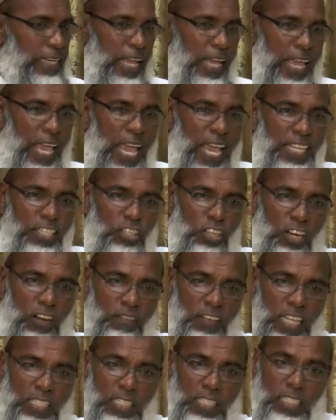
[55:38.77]
the angel of
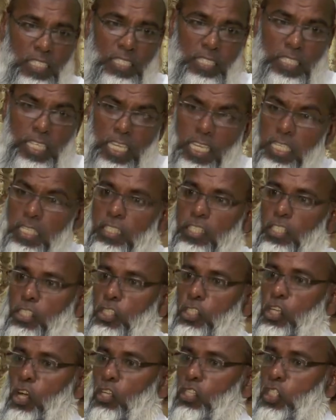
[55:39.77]
death
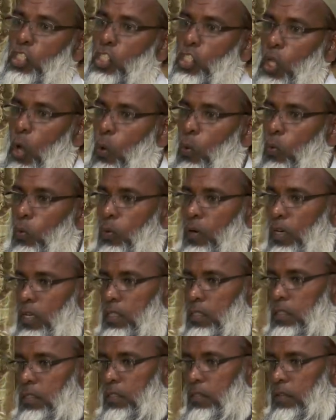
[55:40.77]
seized your soul
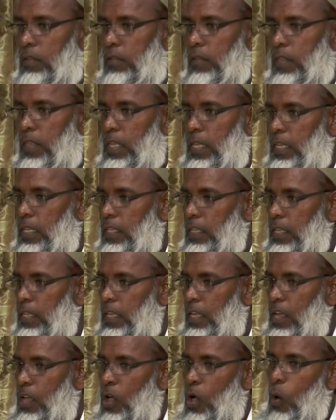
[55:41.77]

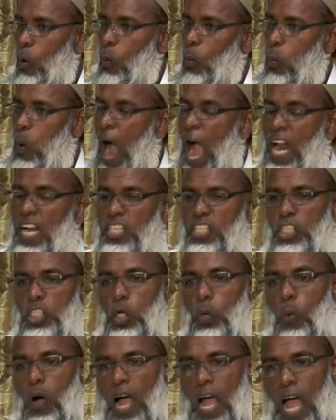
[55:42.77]
whilst you
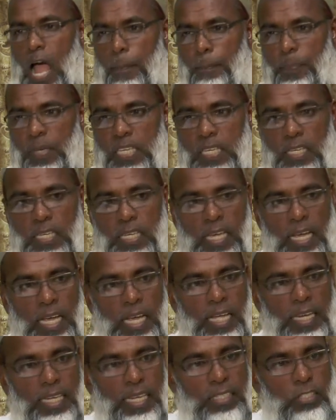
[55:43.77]
were happy
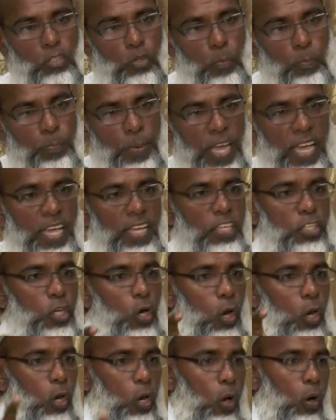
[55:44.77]
disobeying
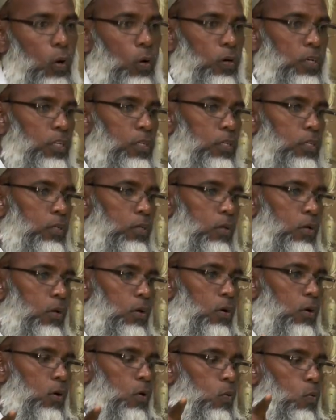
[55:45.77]
your Lord.
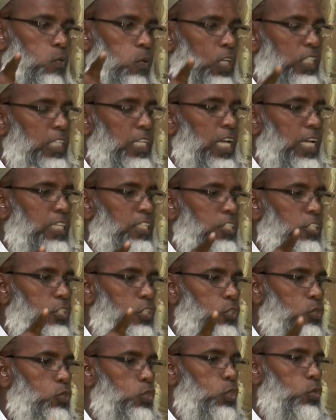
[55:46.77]
What
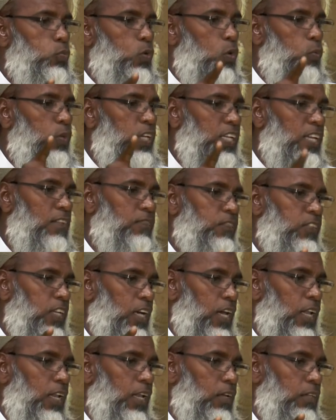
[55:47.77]
excuse will we give to
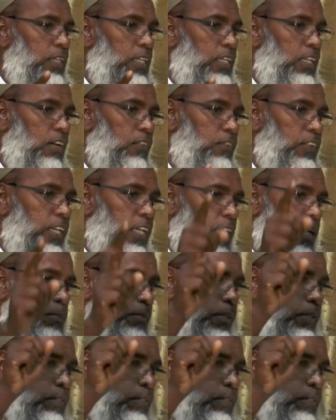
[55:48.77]
Allah on the day of Qiyamah?